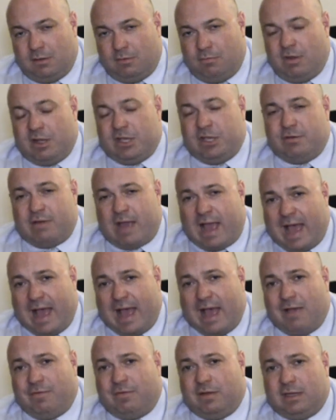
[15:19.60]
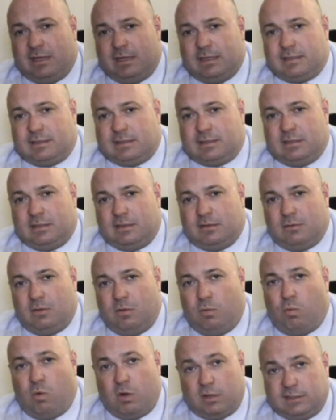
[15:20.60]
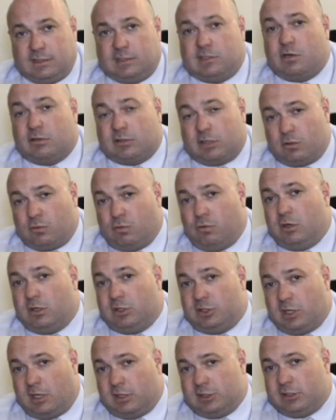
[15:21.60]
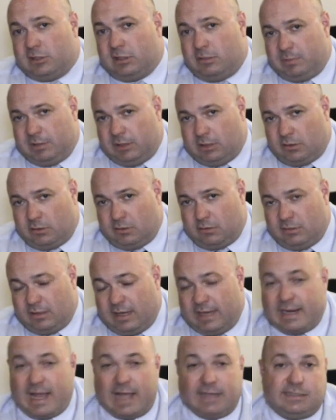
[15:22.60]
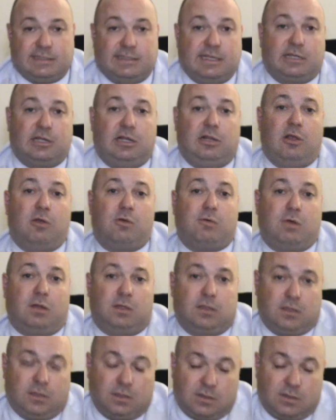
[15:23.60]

what you have is one circuit court judge in Lapeer, and that's Nick Holowko.